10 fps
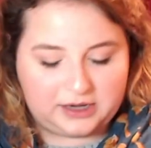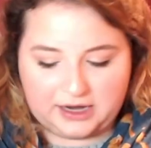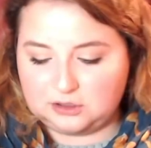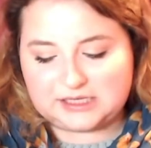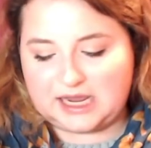
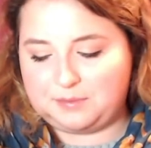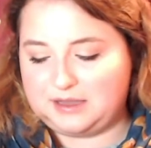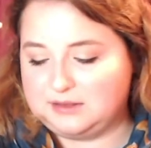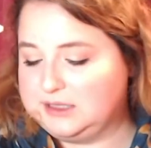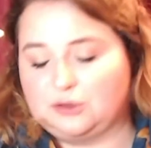It'll take me
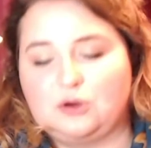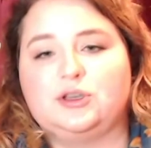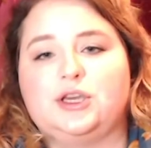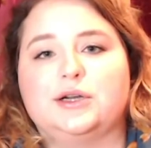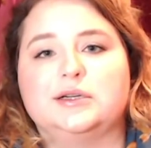literal
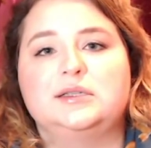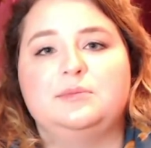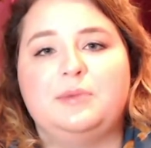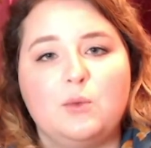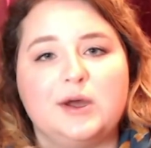years,
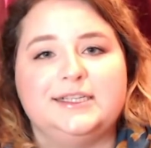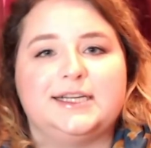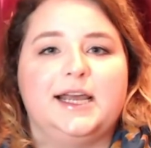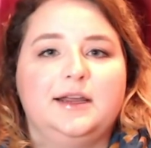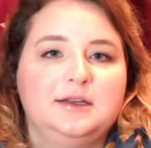but one
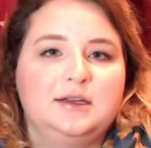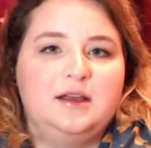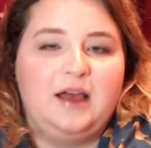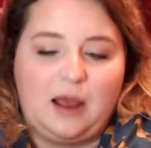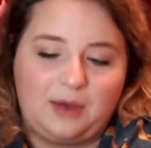day
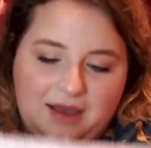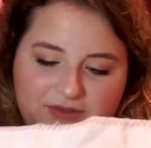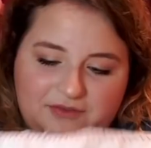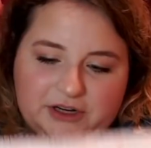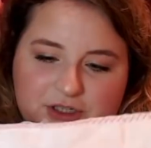I will have
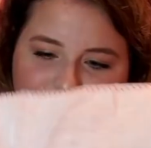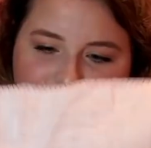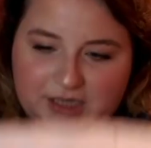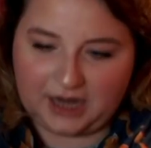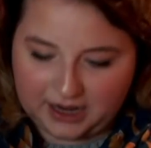it finished
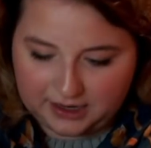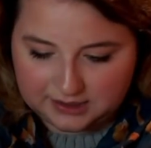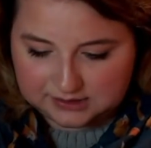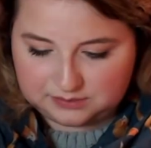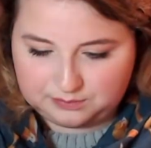and
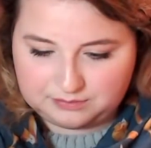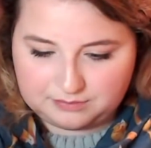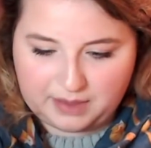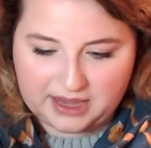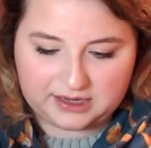
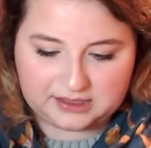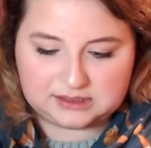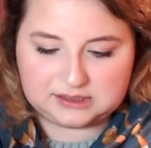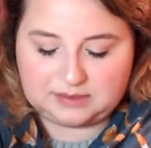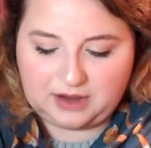make it into
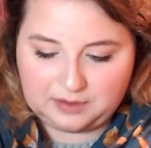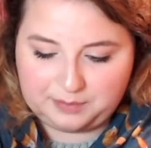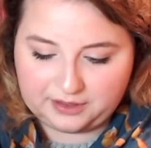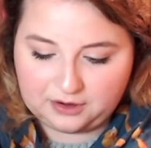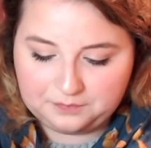some kind of
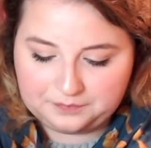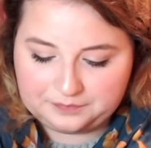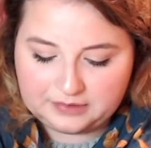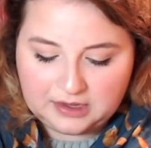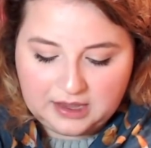pillow.
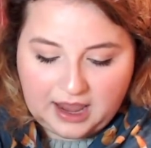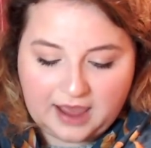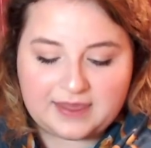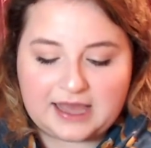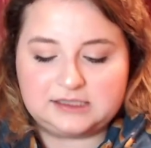And
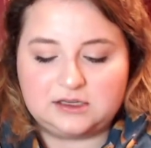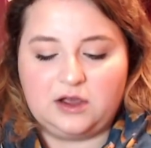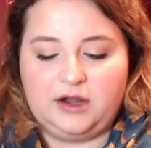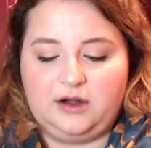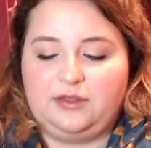that's
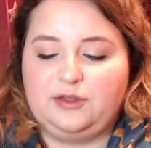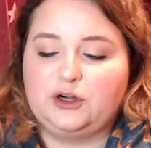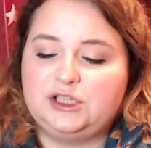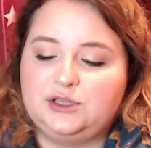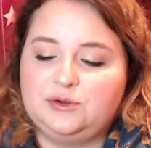on
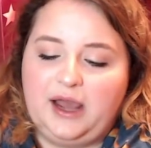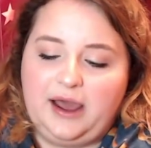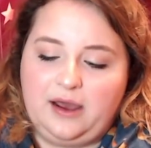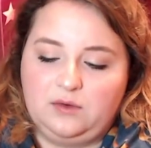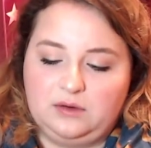32
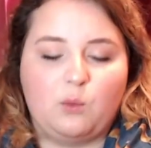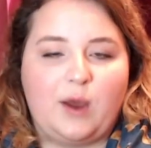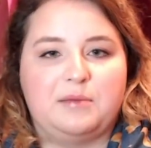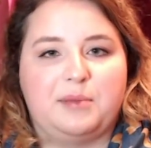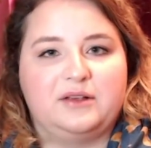count
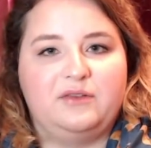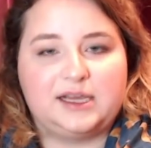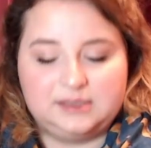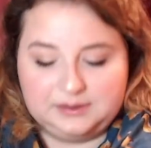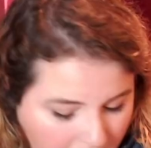white
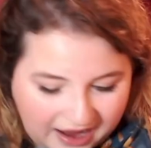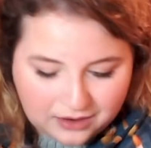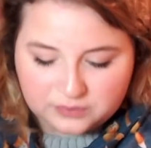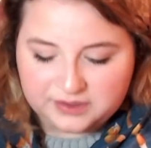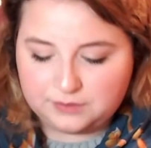Belfast. I
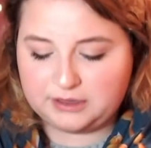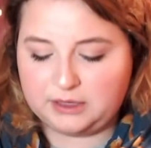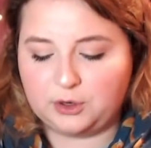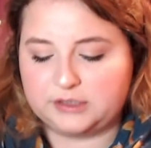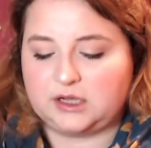only really
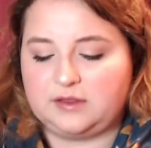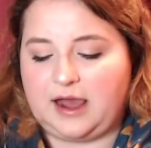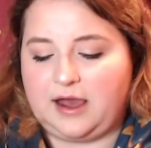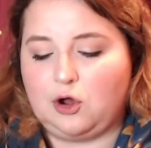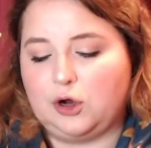worked on
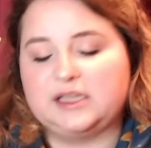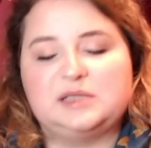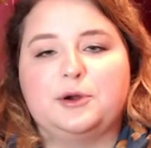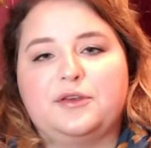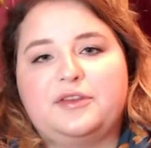that on its
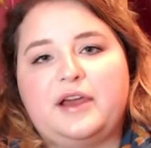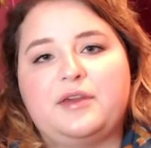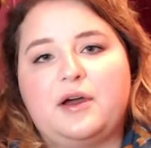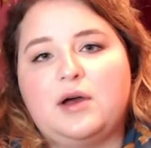birthday though.